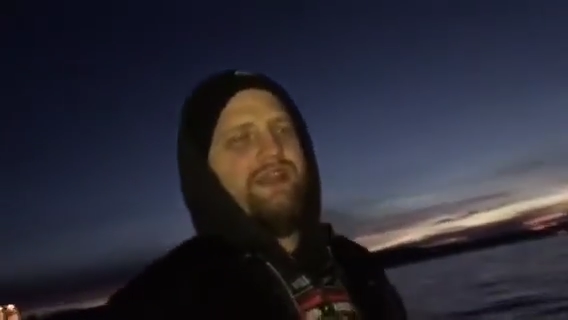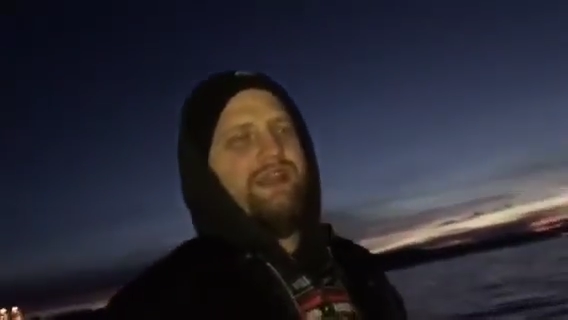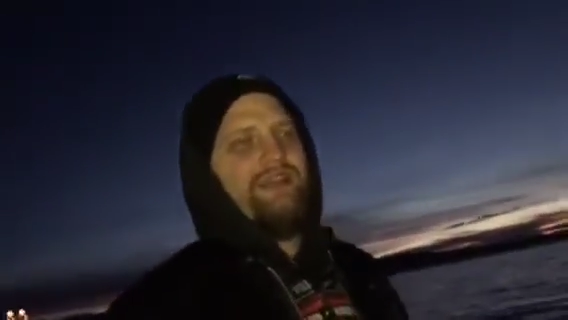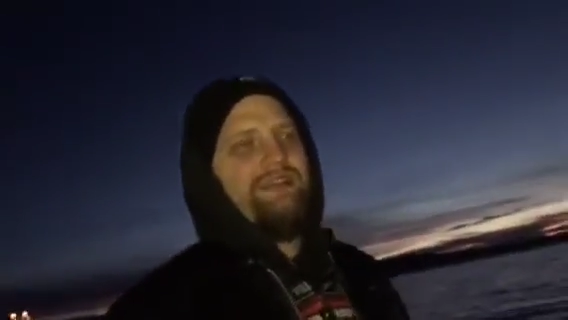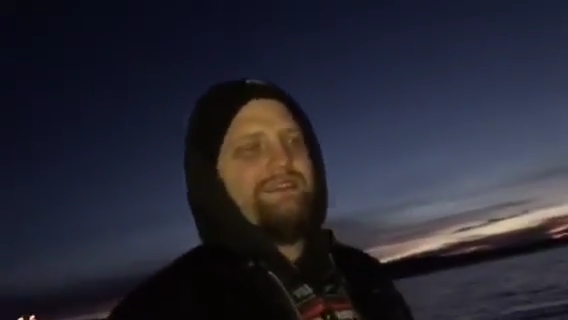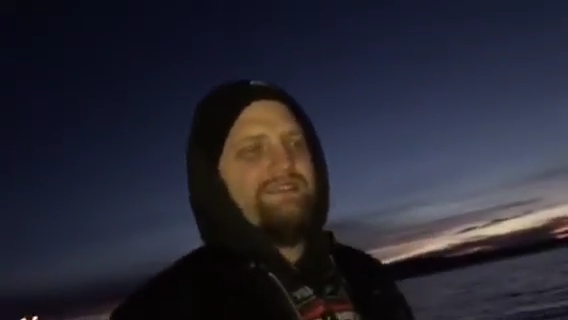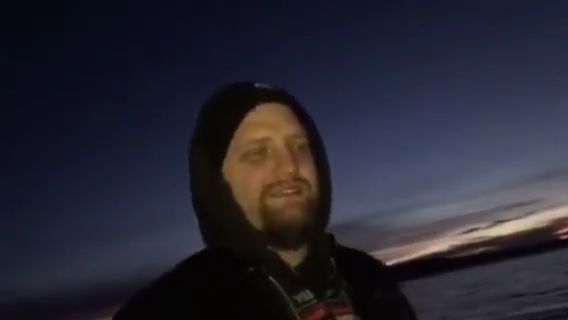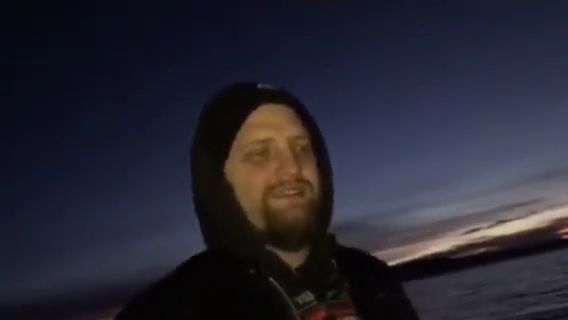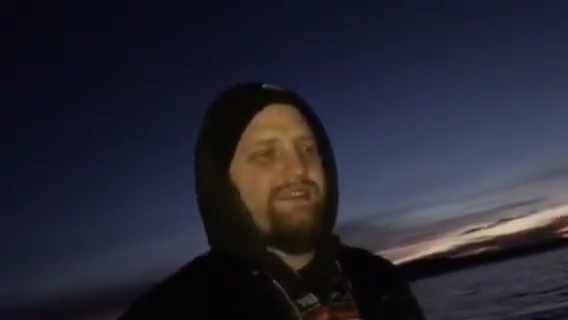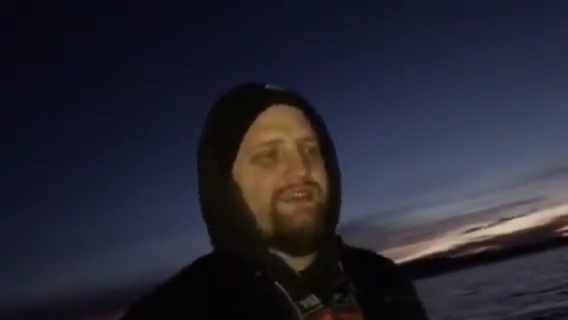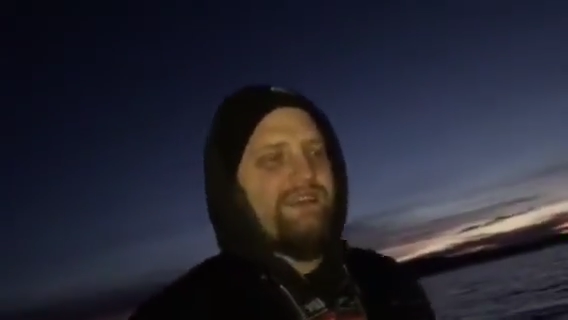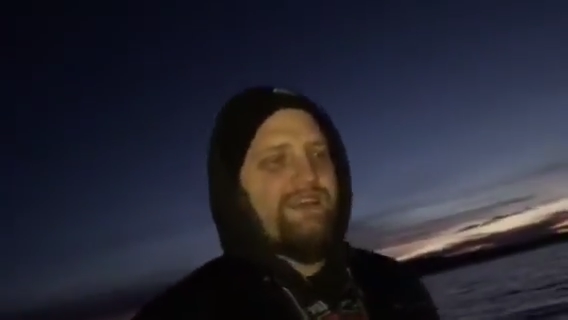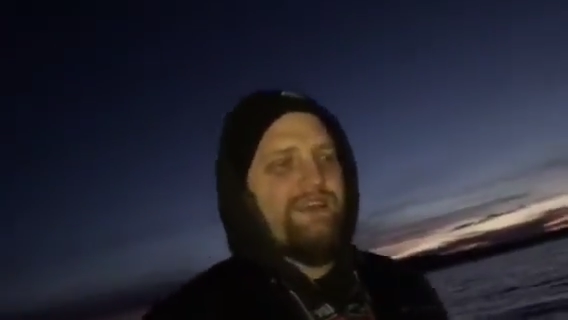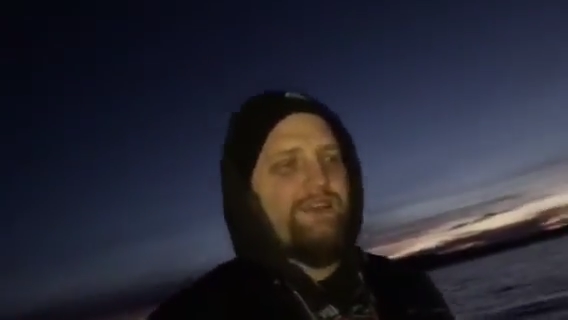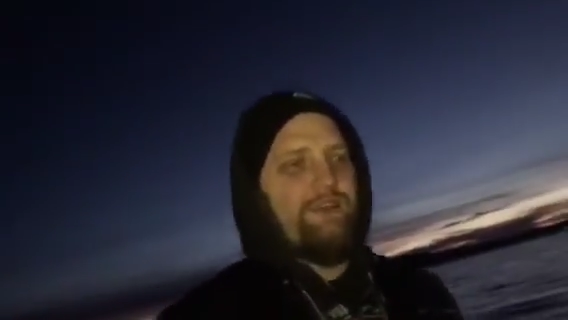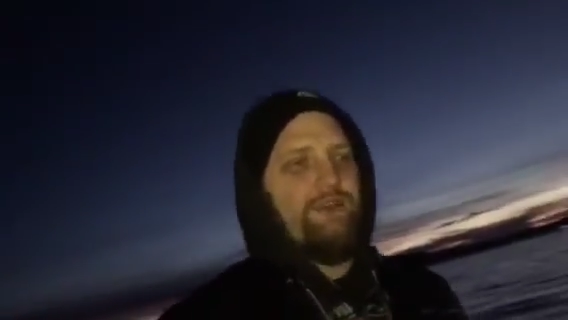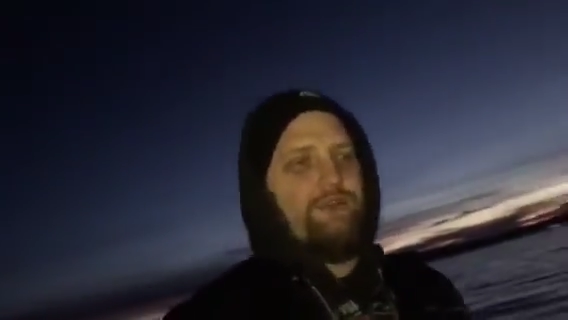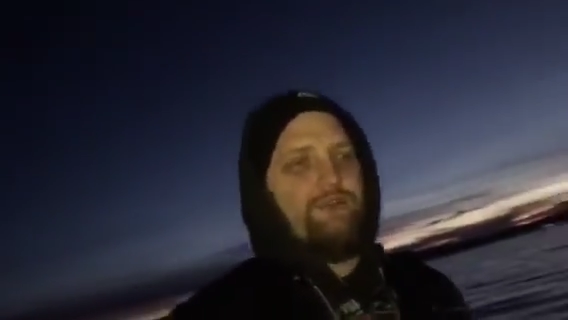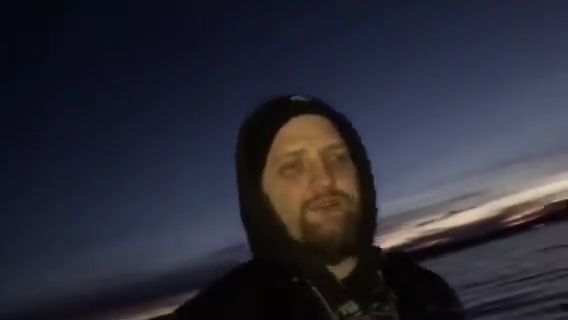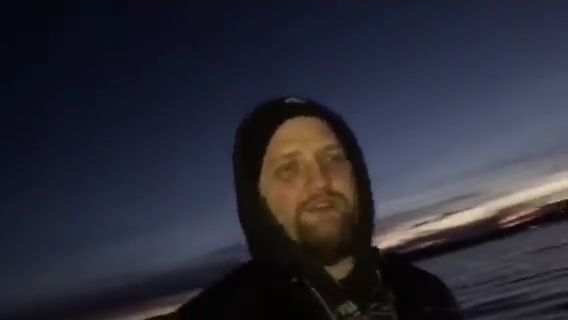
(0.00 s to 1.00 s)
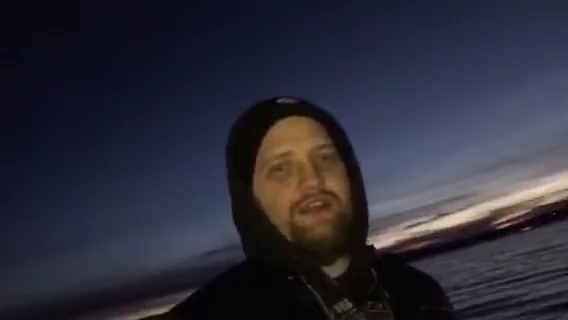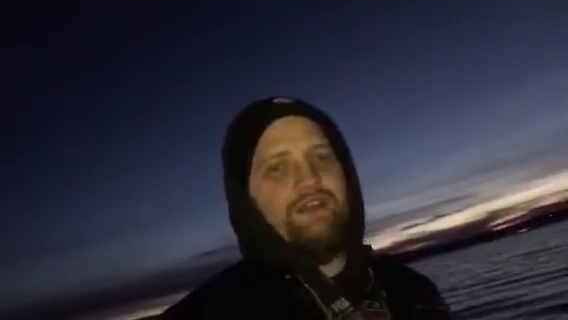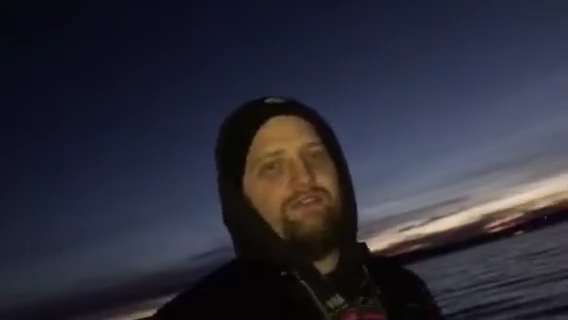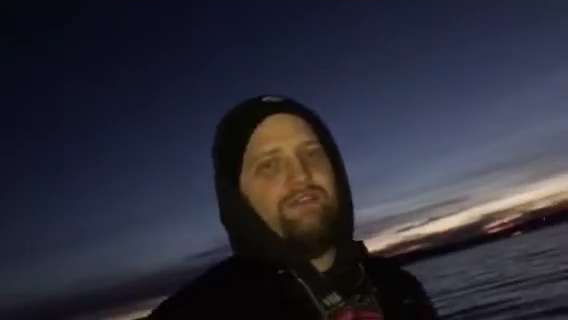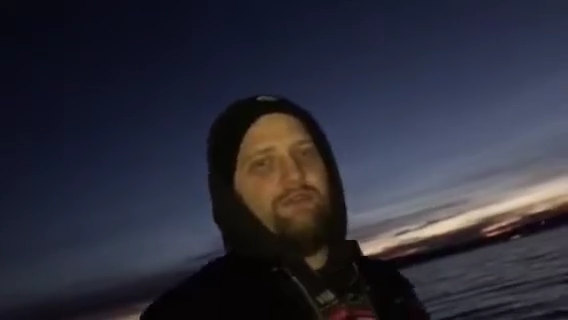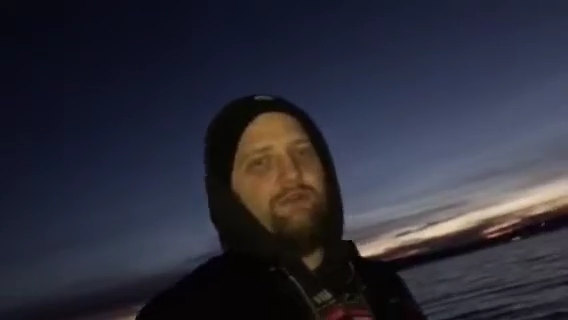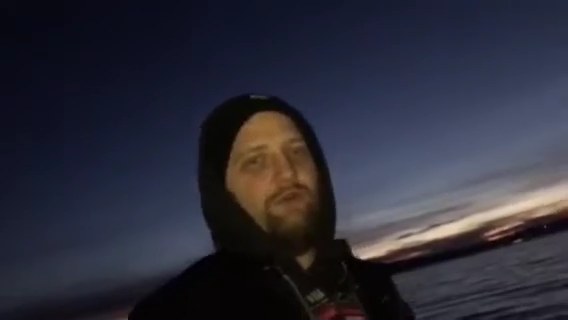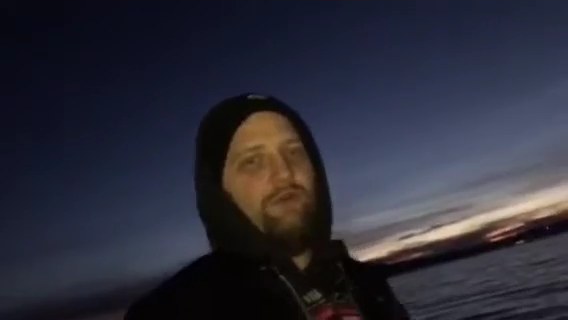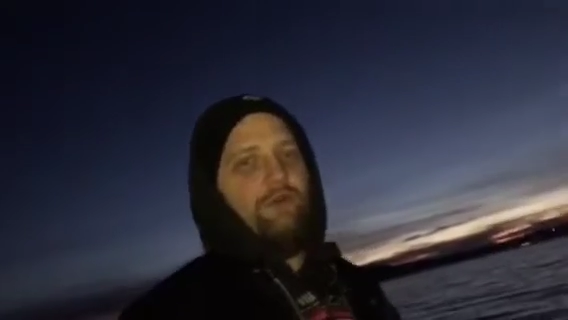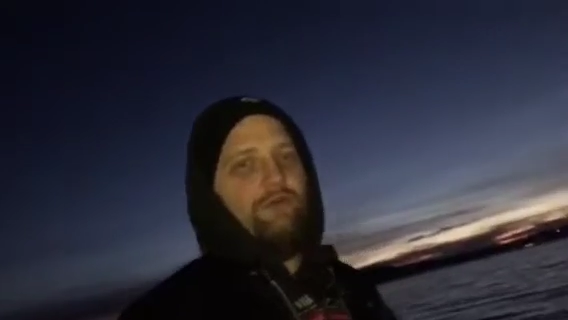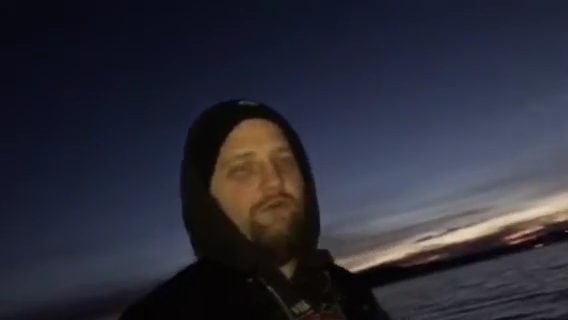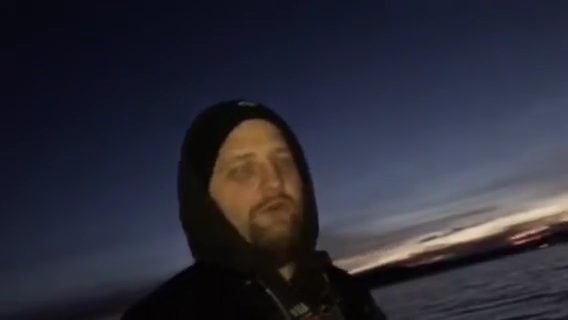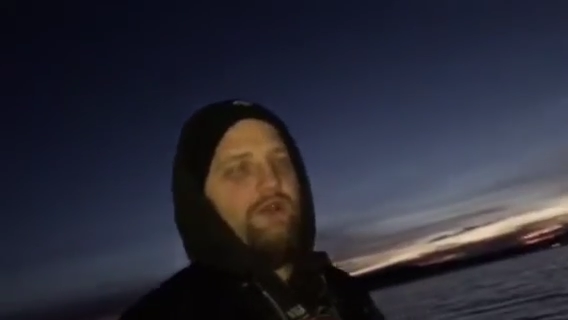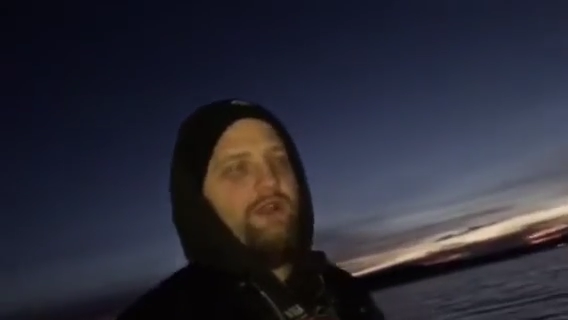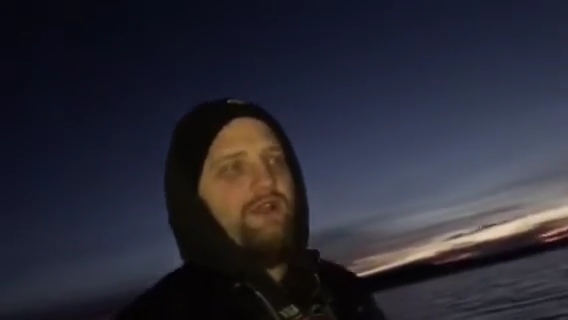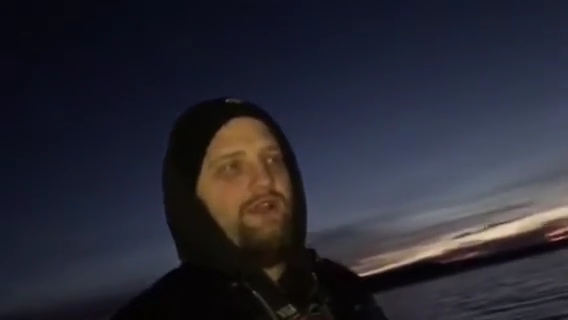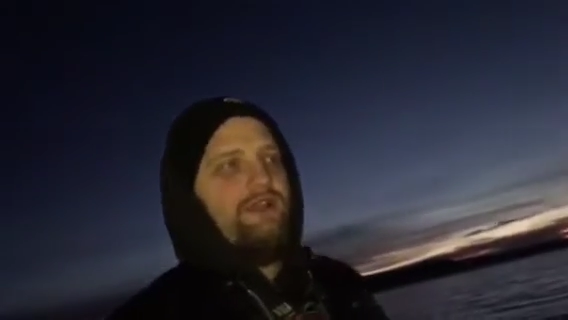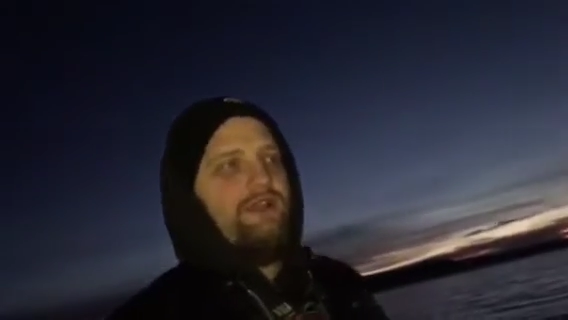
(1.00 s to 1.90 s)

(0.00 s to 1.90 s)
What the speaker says: that. Huge living room,